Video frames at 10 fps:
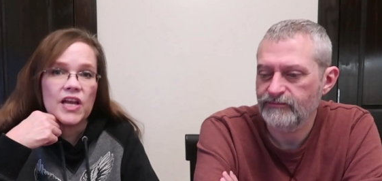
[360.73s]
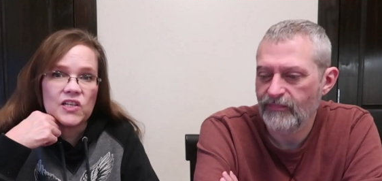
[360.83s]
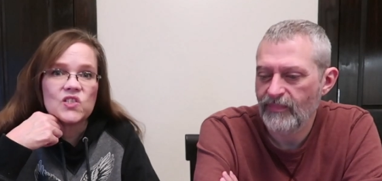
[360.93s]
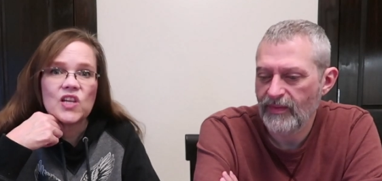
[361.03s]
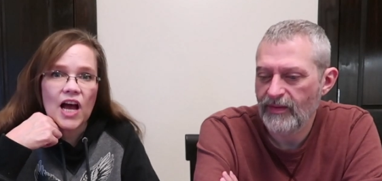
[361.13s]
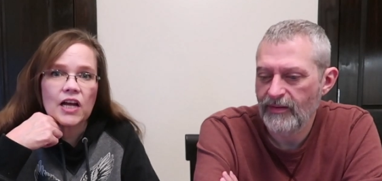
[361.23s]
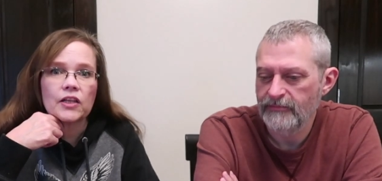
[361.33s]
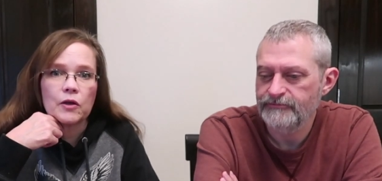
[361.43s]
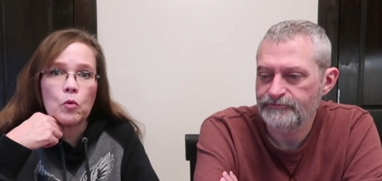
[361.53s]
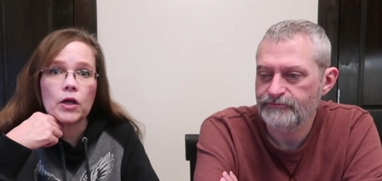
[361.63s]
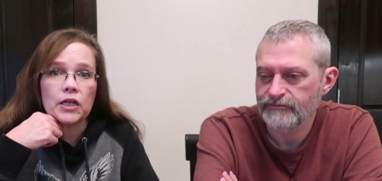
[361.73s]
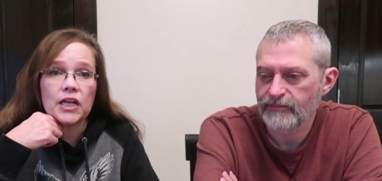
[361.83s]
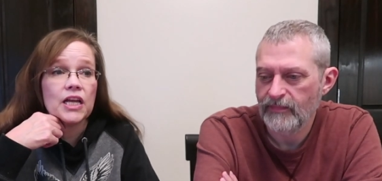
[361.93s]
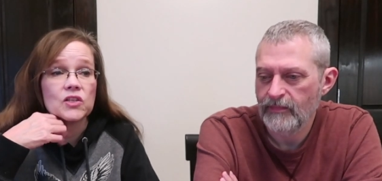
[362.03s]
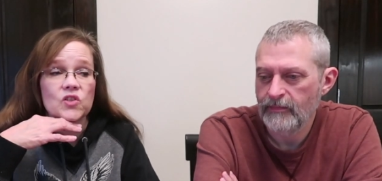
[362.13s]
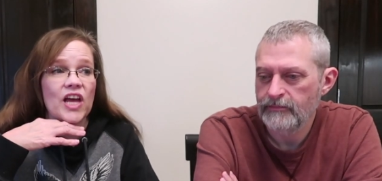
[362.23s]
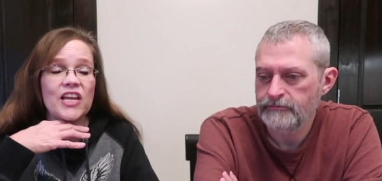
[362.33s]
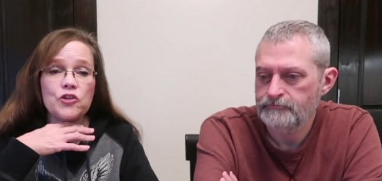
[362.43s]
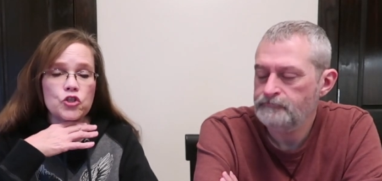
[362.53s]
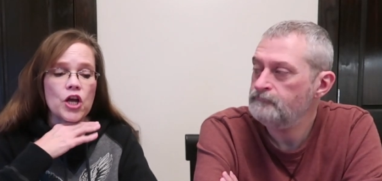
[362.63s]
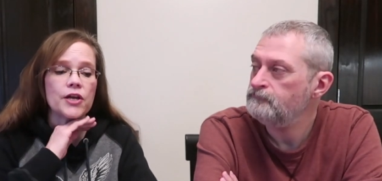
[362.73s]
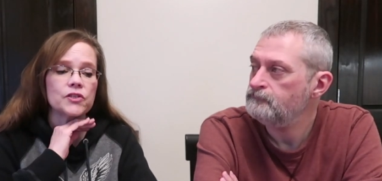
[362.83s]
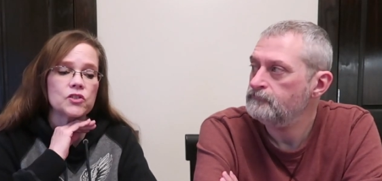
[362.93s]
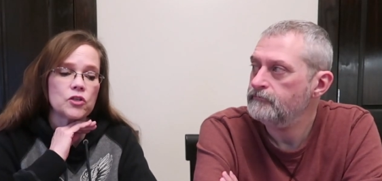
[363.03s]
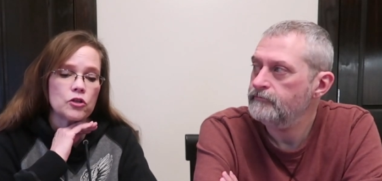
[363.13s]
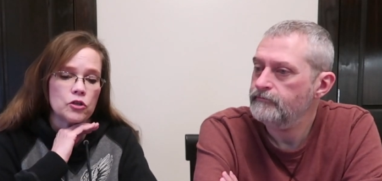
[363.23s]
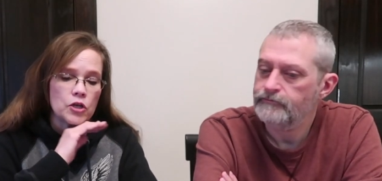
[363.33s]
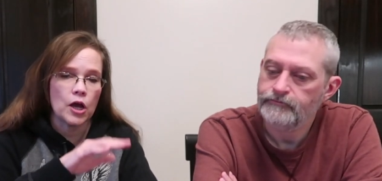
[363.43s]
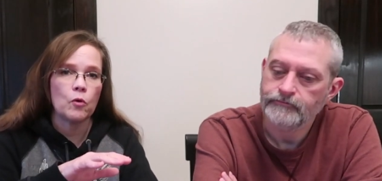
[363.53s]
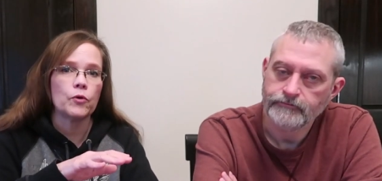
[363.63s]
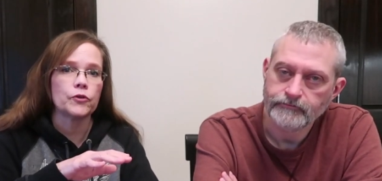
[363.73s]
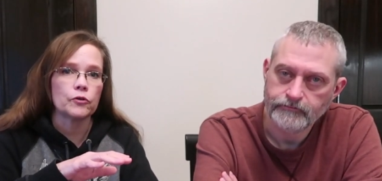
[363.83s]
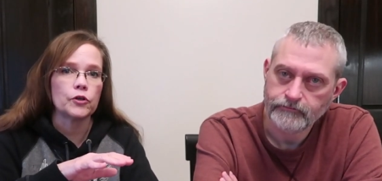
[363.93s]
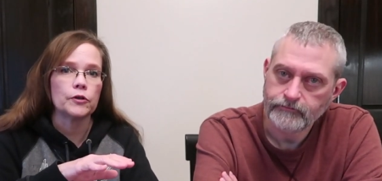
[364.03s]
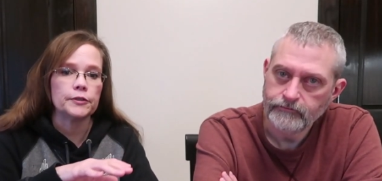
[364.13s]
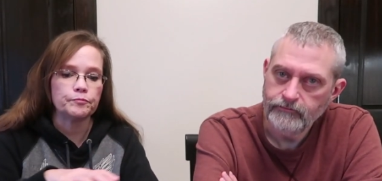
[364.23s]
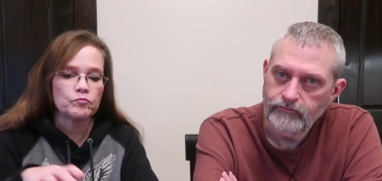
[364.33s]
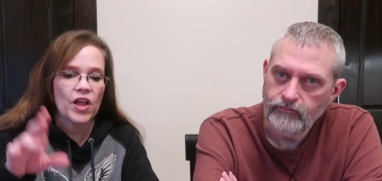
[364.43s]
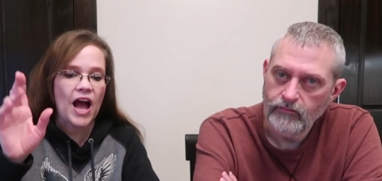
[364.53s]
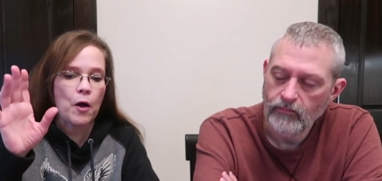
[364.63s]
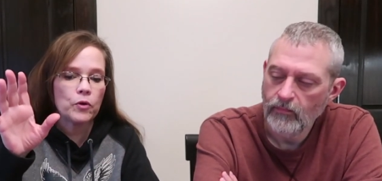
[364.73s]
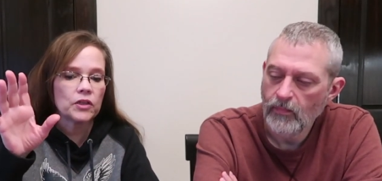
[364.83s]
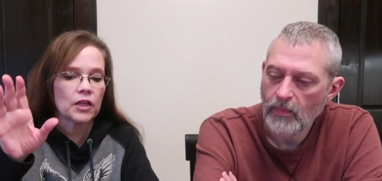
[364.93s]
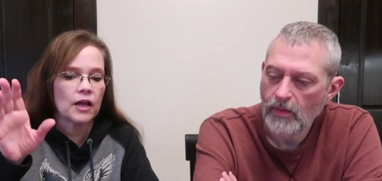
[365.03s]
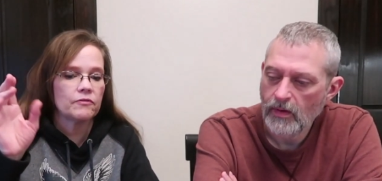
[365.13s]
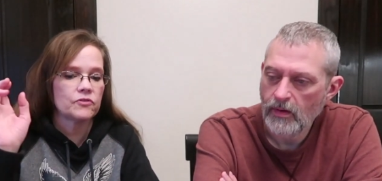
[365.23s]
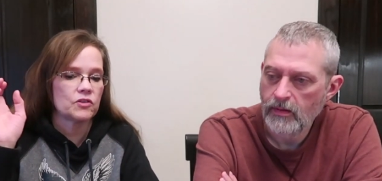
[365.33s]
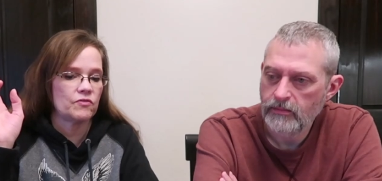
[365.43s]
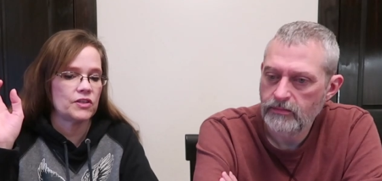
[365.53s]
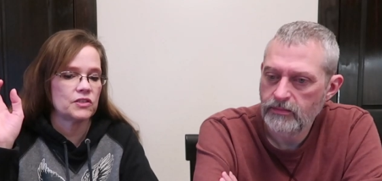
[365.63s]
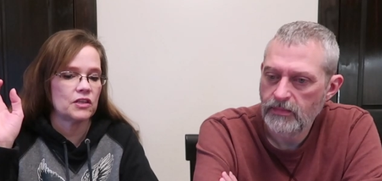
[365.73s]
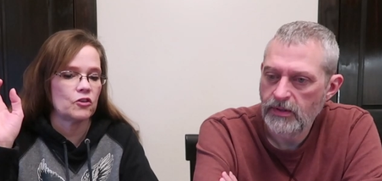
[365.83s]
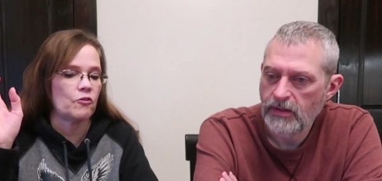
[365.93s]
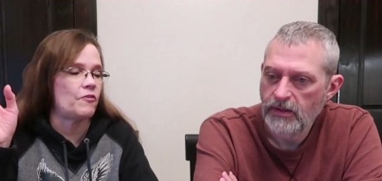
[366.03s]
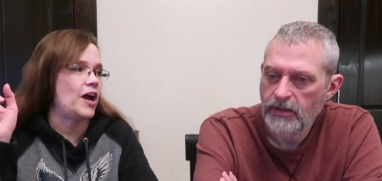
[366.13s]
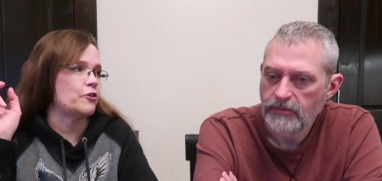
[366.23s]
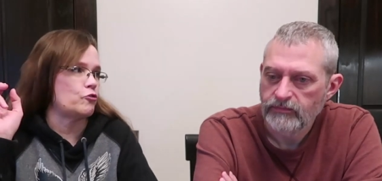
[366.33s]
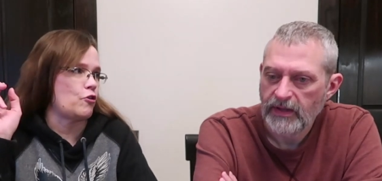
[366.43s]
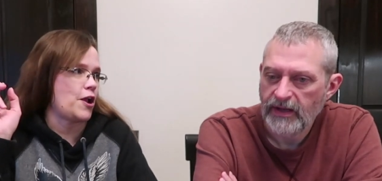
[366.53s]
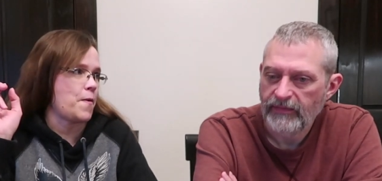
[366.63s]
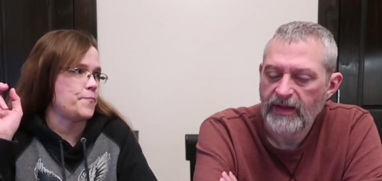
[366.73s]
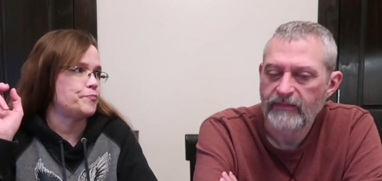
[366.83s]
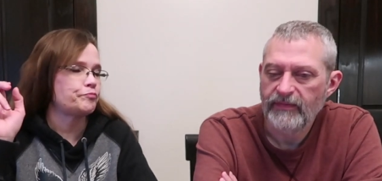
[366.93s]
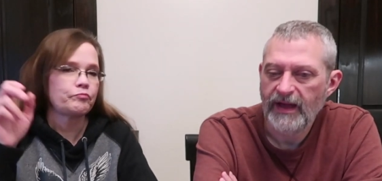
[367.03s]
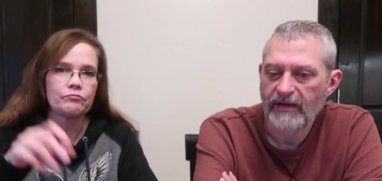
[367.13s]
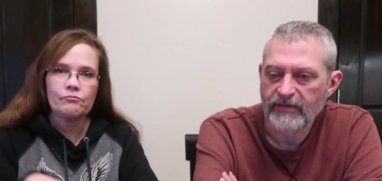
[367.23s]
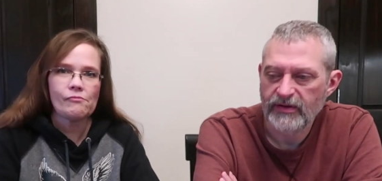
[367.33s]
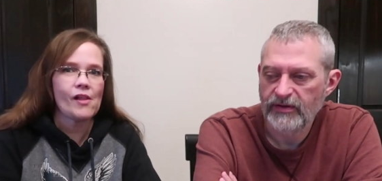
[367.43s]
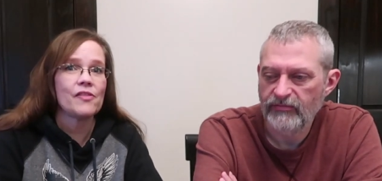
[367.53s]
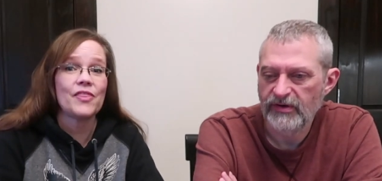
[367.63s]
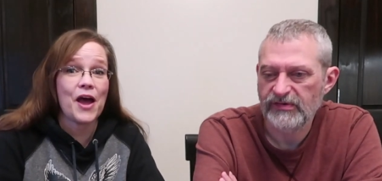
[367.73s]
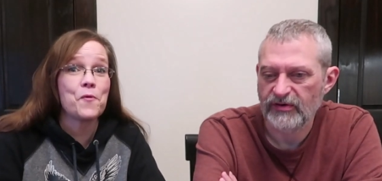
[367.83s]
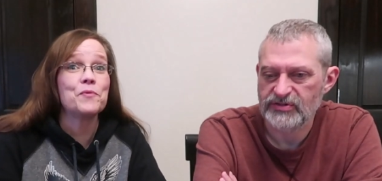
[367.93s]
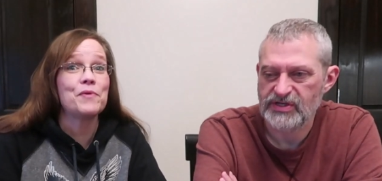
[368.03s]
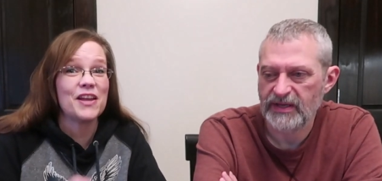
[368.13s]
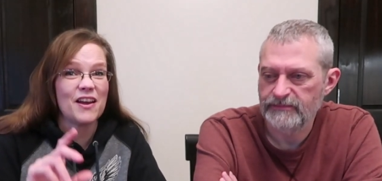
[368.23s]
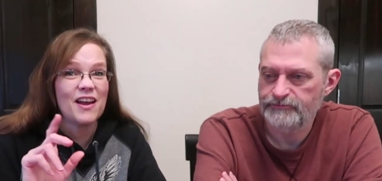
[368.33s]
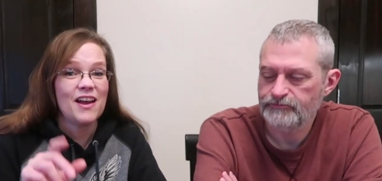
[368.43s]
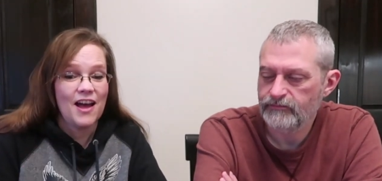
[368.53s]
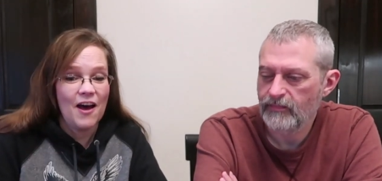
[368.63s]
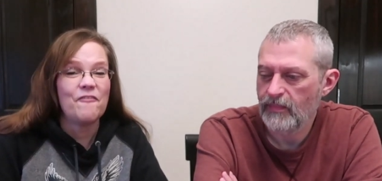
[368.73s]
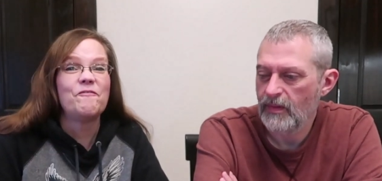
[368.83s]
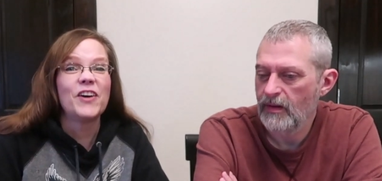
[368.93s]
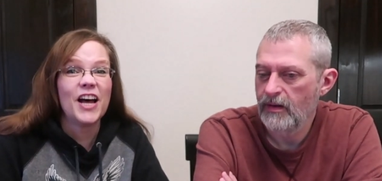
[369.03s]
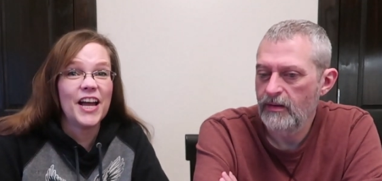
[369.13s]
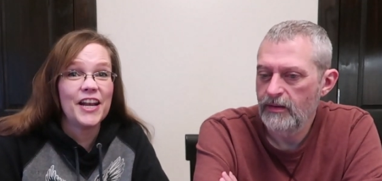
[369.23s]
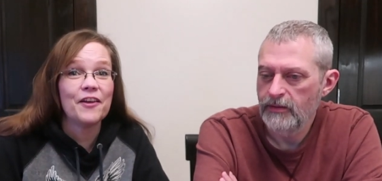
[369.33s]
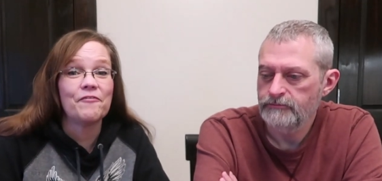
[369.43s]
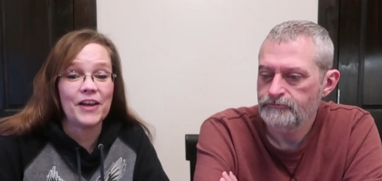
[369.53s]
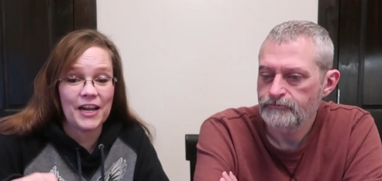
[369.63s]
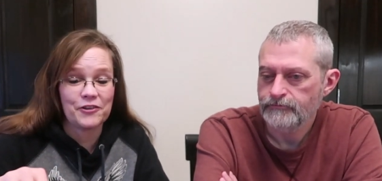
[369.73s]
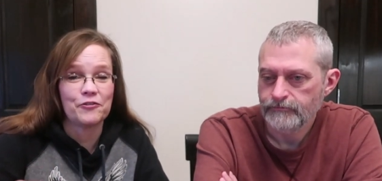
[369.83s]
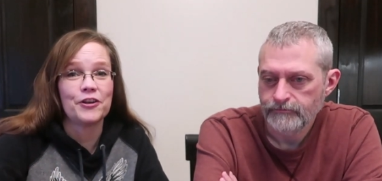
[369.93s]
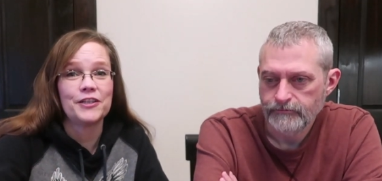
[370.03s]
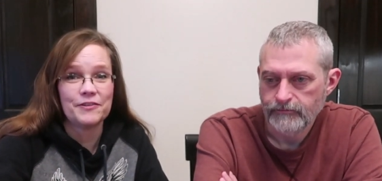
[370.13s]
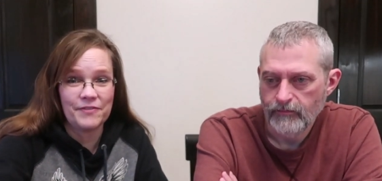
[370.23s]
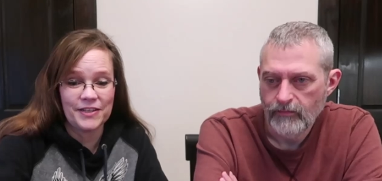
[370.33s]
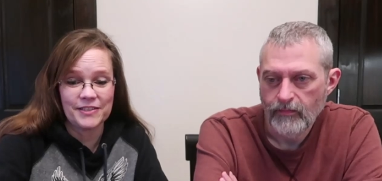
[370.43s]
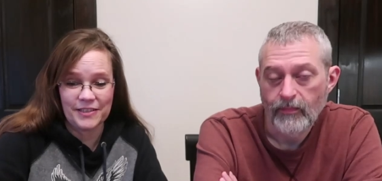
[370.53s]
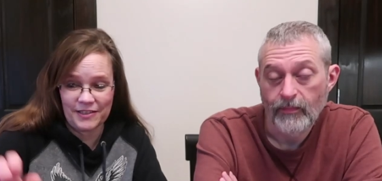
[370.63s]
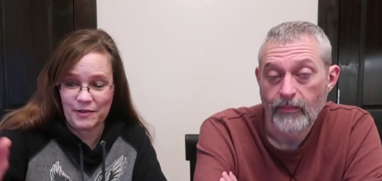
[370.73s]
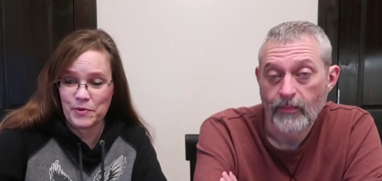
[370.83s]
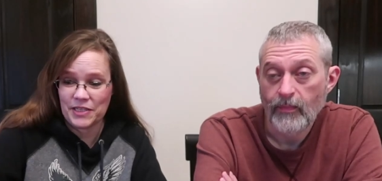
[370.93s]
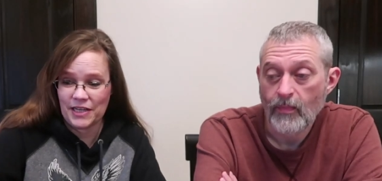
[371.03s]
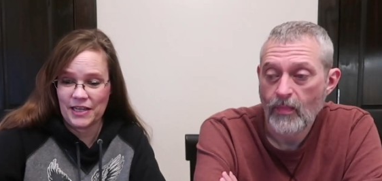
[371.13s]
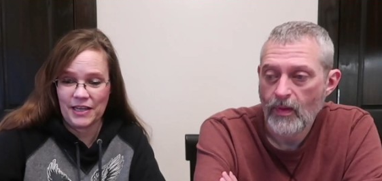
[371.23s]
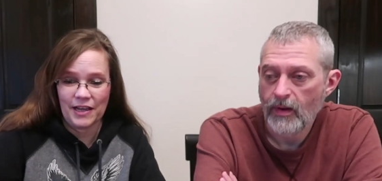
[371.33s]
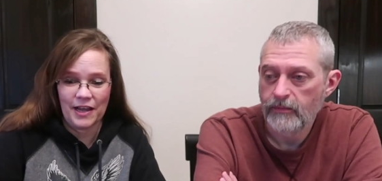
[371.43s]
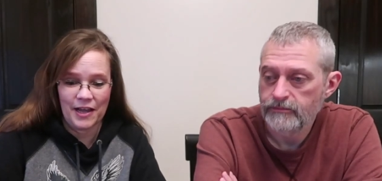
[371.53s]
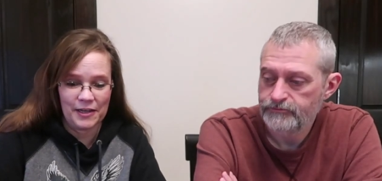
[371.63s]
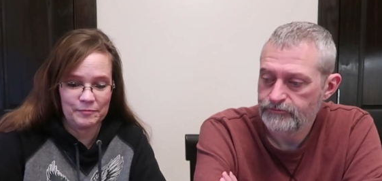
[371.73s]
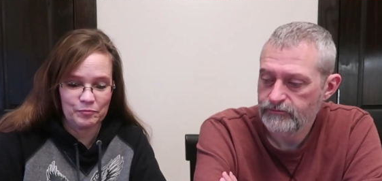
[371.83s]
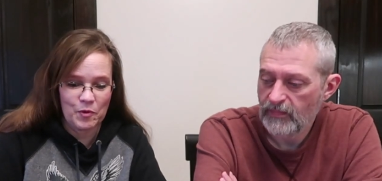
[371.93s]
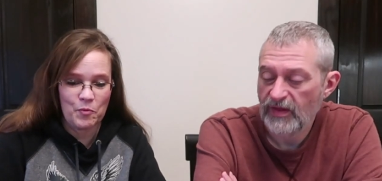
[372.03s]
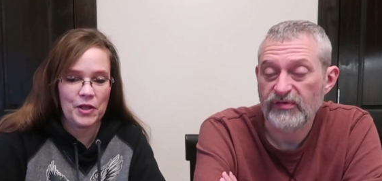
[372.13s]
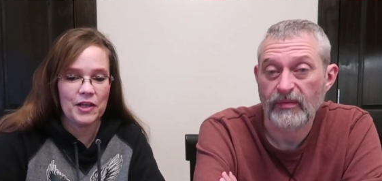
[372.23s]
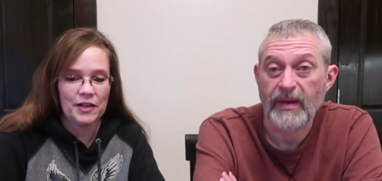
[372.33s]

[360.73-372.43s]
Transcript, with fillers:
Speaker 1: exactly what it is they just know what they're doing i would love to visit their factory yeah
Speaker 2: they, they have a good that would be a,
Speaker 1: a fun factory to visit let me tell you um, unless be, they're